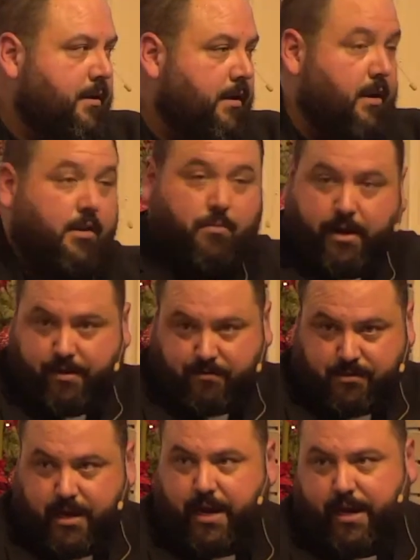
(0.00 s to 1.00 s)
Another way
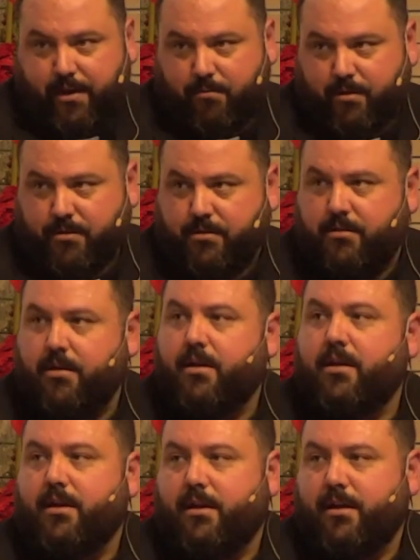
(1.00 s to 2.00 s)
of saying it was
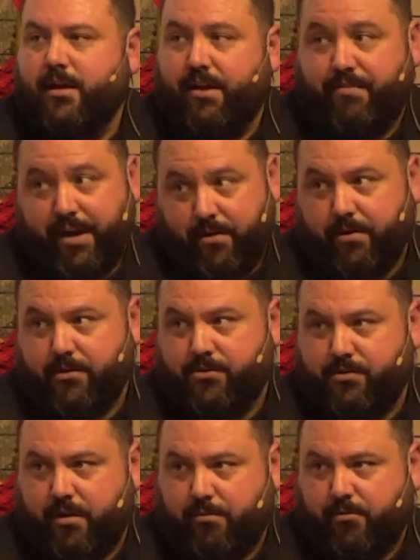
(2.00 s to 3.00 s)
if Herod's
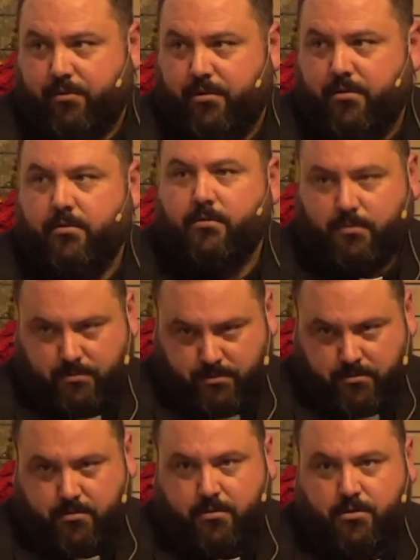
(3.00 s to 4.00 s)
troubled,
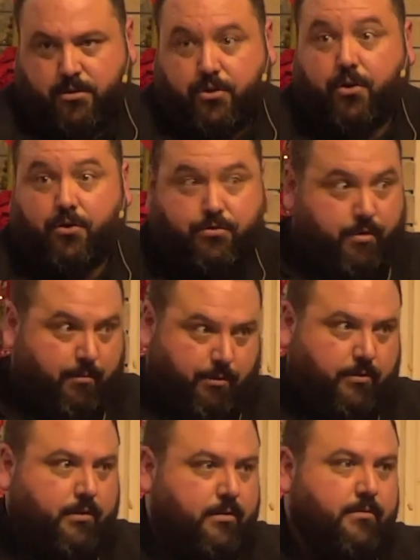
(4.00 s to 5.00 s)
you're
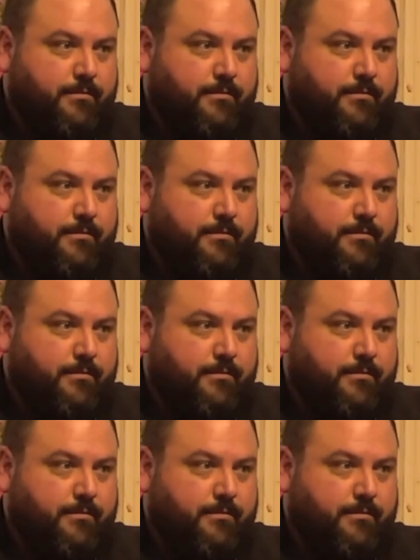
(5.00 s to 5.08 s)
troubled.